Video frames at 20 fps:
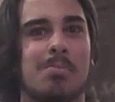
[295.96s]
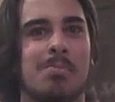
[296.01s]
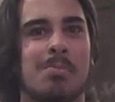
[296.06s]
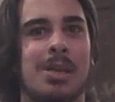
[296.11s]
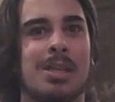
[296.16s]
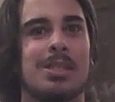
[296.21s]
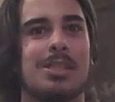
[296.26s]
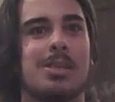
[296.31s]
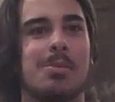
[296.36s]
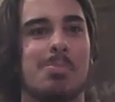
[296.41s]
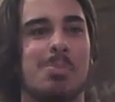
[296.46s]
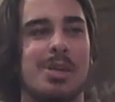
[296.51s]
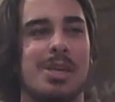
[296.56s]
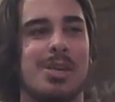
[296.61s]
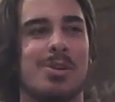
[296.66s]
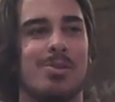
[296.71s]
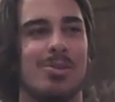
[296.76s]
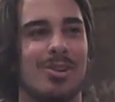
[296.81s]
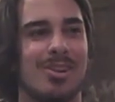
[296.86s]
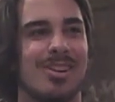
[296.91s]
meant to be
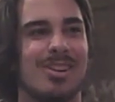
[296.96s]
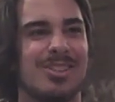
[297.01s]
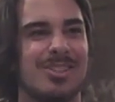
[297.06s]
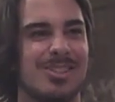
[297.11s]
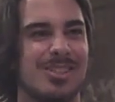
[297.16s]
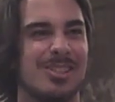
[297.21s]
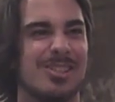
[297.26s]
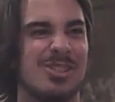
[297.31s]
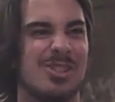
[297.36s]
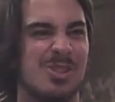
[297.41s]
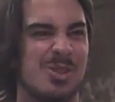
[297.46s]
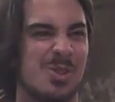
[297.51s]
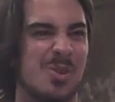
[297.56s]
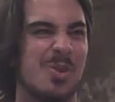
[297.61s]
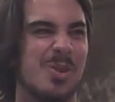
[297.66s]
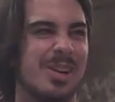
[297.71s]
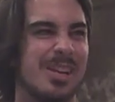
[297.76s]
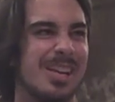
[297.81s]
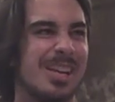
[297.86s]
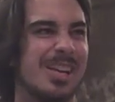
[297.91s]
in regards regards to this
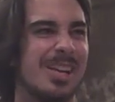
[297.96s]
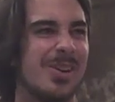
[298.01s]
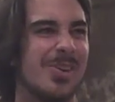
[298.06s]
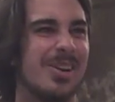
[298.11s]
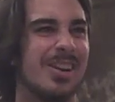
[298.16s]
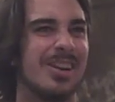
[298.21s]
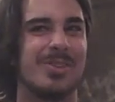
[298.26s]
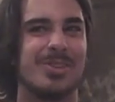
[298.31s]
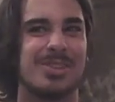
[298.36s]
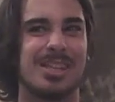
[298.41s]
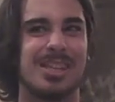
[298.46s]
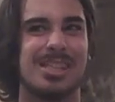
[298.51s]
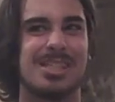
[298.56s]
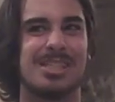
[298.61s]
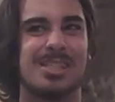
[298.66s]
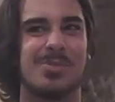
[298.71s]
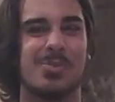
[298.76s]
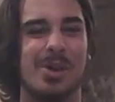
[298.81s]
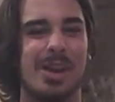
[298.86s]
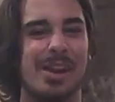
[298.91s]
story, you know, and
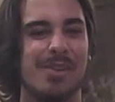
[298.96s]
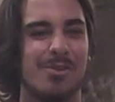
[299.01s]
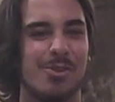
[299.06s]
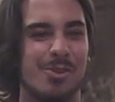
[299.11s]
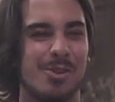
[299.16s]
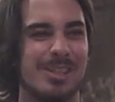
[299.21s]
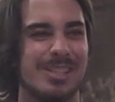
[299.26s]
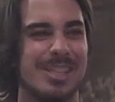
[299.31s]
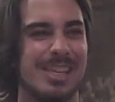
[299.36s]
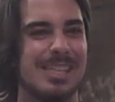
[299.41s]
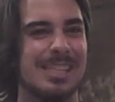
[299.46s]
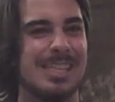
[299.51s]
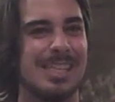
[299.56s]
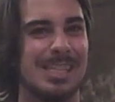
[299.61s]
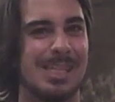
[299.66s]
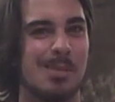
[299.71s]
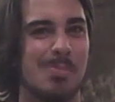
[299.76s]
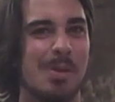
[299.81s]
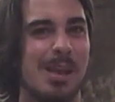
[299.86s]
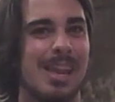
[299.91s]
it's what everyone's
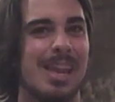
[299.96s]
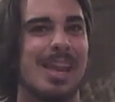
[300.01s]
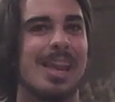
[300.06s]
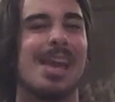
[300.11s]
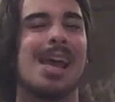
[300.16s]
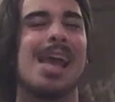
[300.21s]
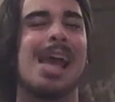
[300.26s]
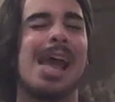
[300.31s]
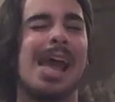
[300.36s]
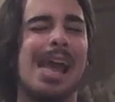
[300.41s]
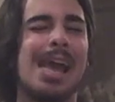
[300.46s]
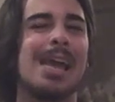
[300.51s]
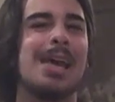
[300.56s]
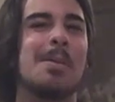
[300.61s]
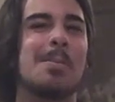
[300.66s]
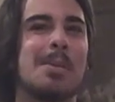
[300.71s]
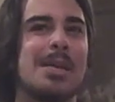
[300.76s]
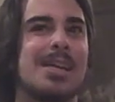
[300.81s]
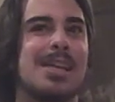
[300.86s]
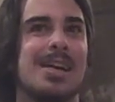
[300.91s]
anticipating,
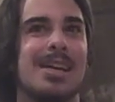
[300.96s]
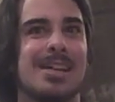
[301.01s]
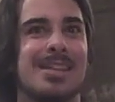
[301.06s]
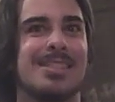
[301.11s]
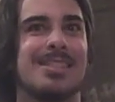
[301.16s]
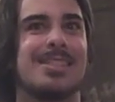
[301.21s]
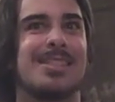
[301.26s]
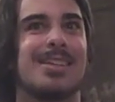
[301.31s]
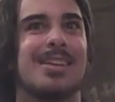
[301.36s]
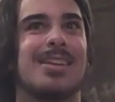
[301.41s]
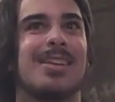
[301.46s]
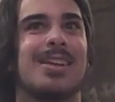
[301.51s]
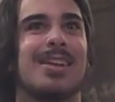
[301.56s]
and because